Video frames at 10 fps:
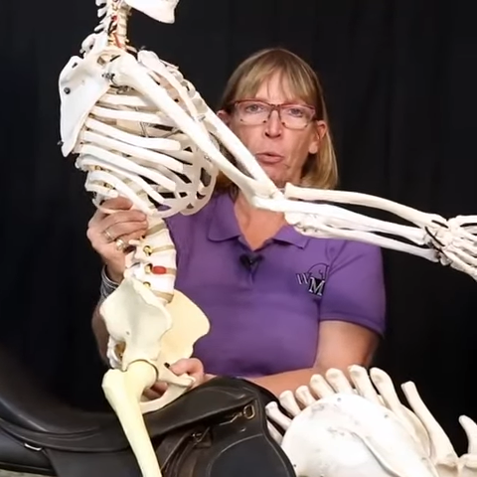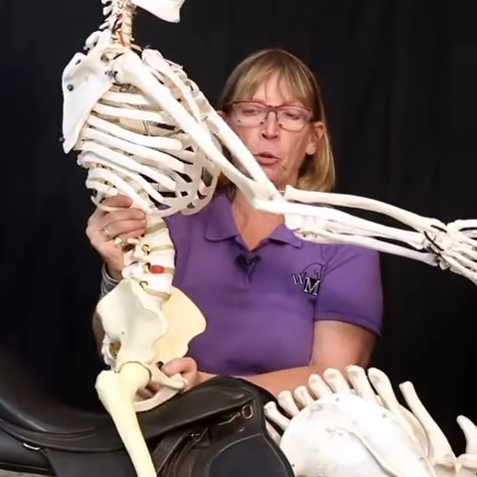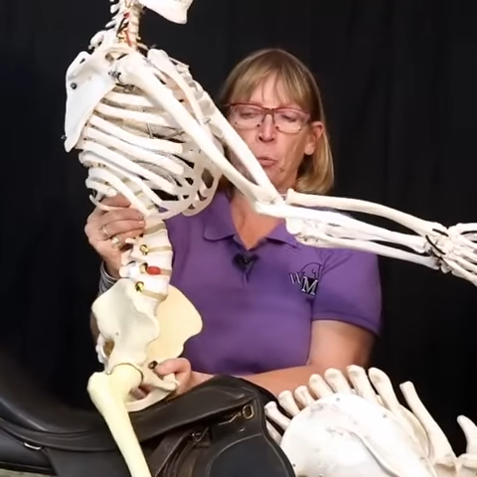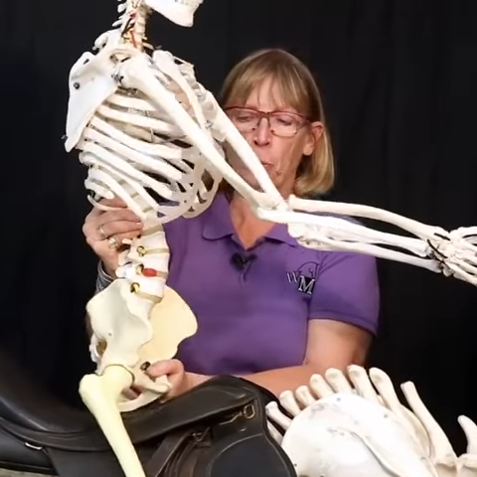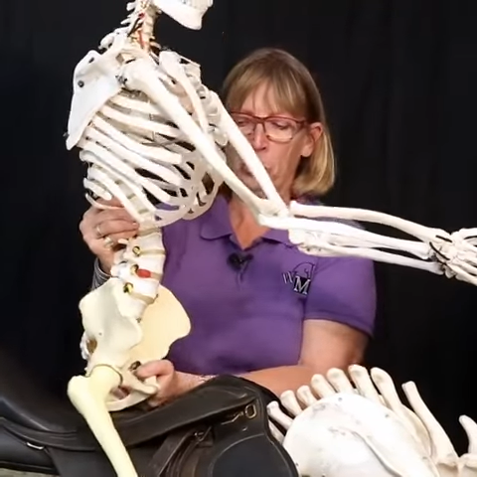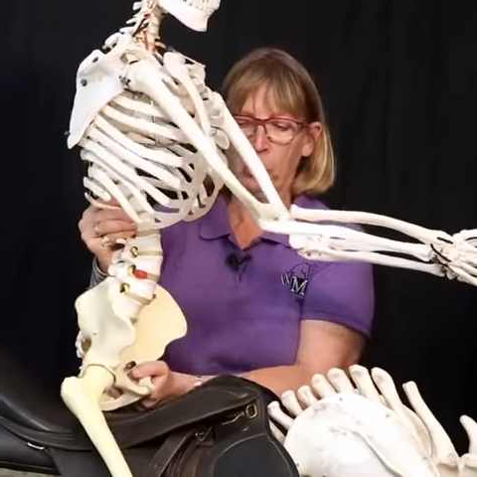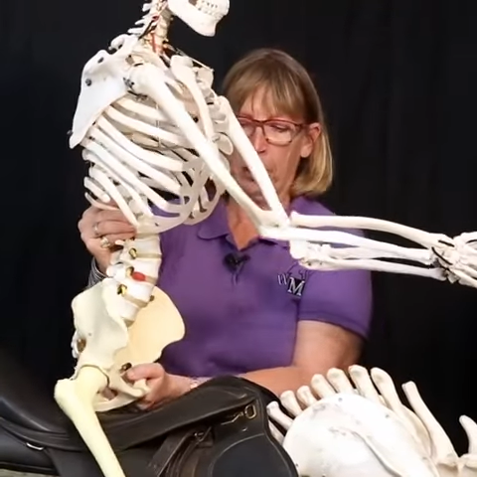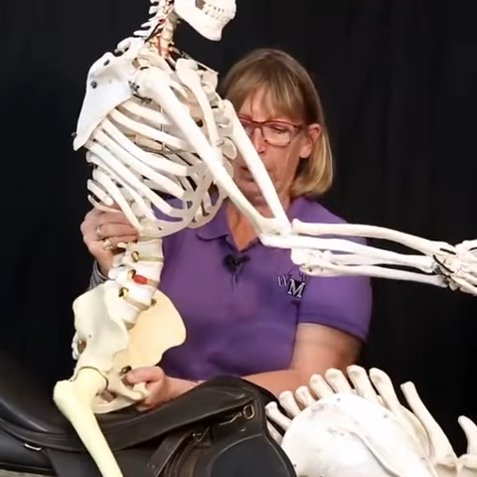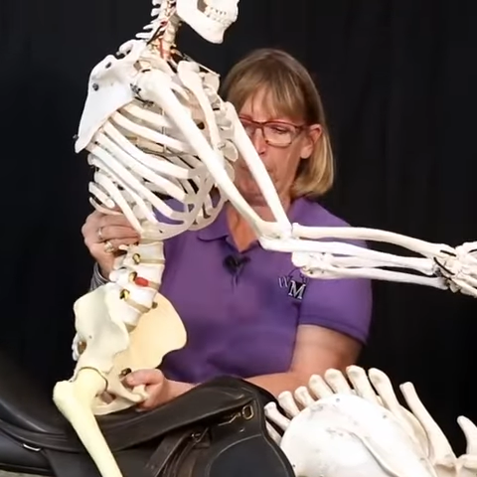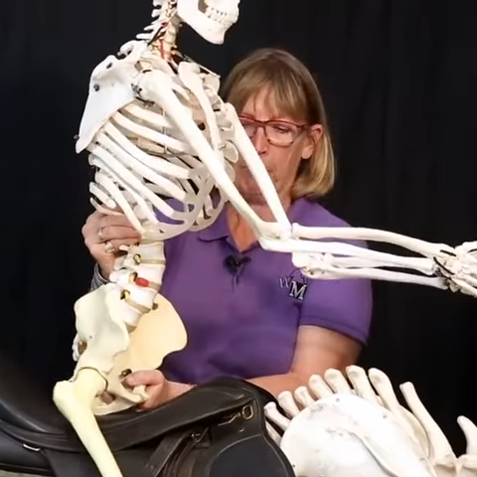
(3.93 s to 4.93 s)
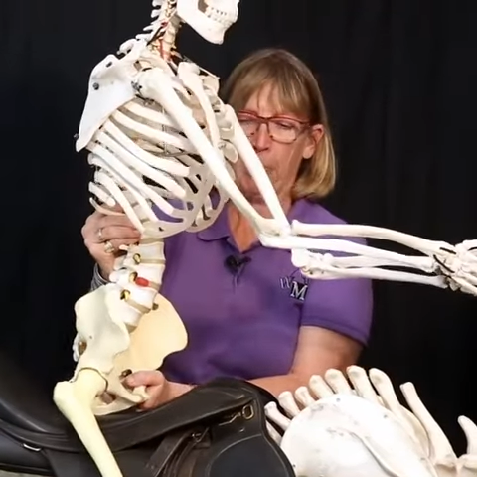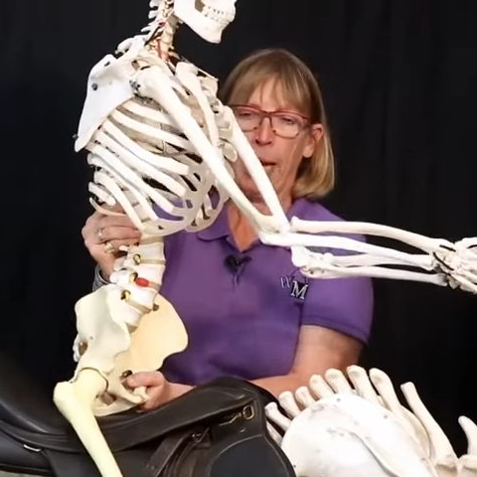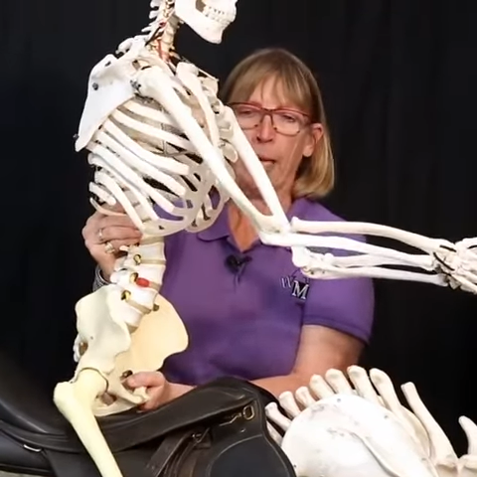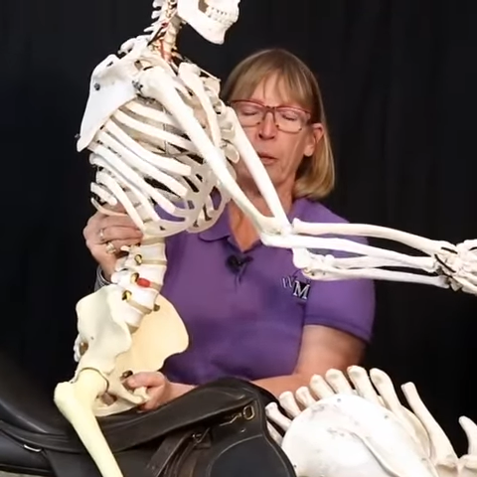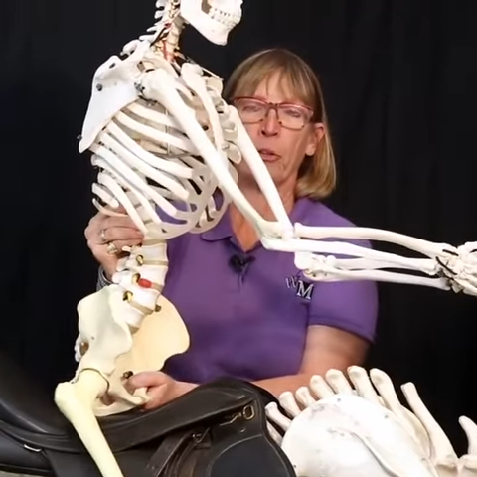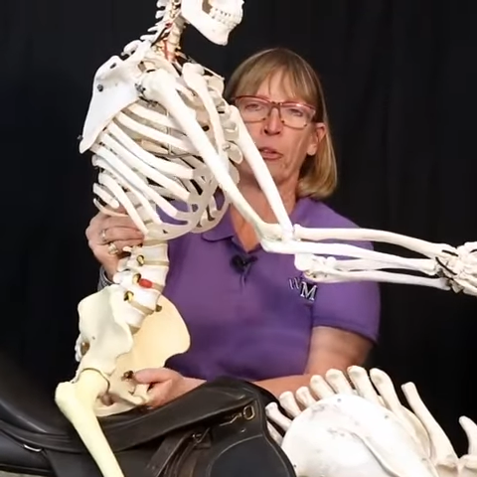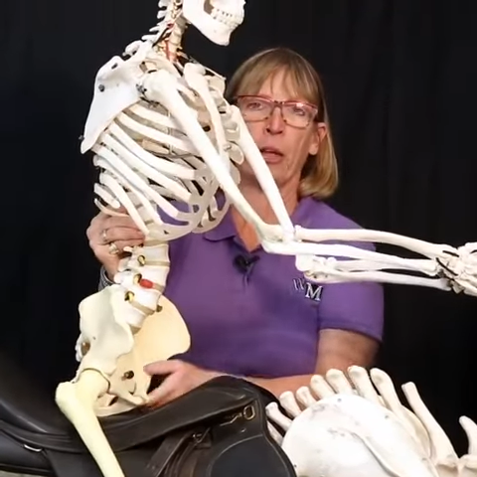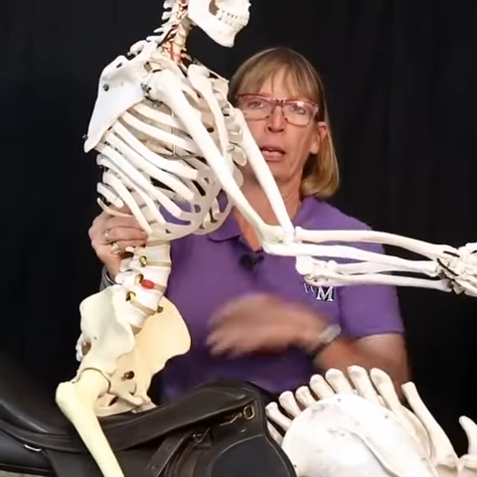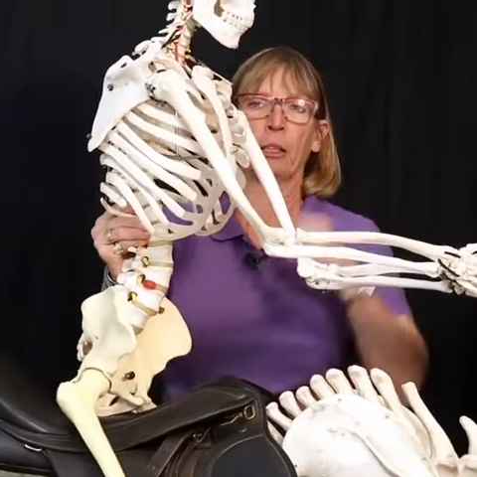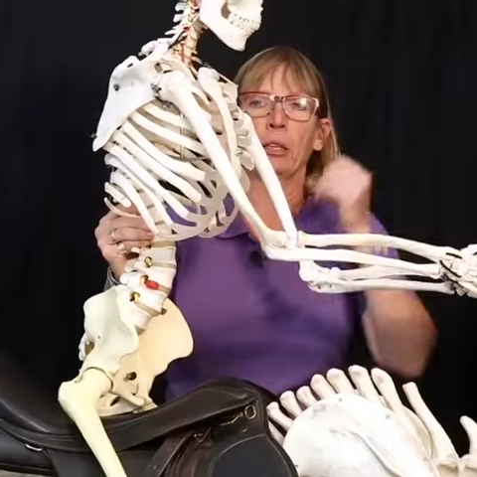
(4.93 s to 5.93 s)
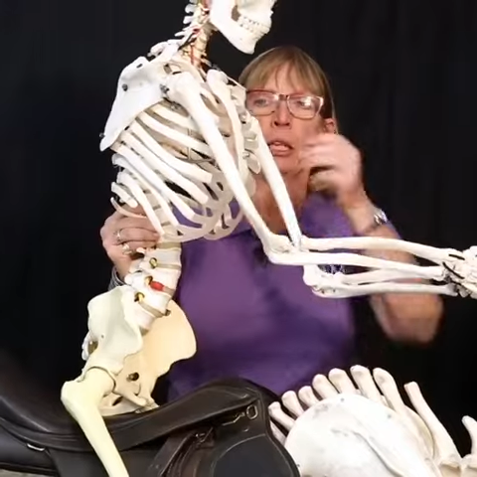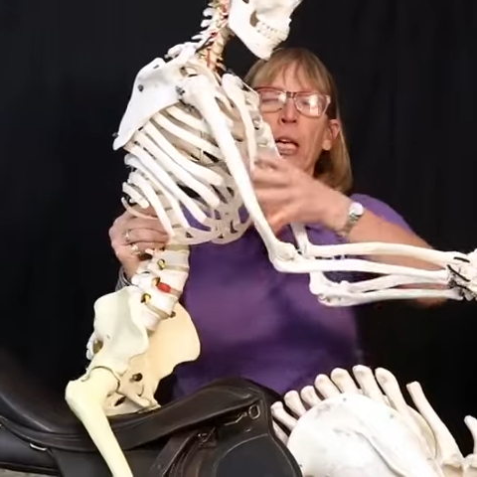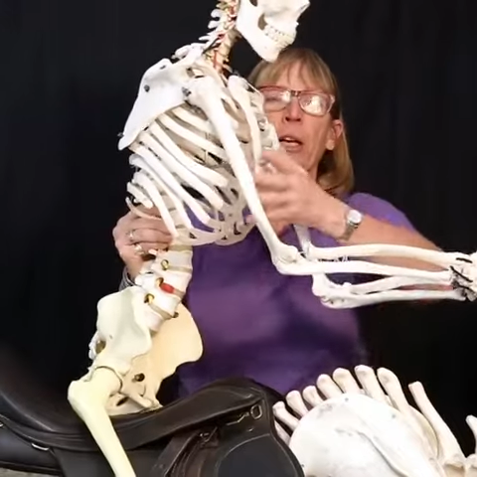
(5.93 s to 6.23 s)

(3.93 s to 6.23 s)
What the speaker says: which pushes the hip back in the saddle,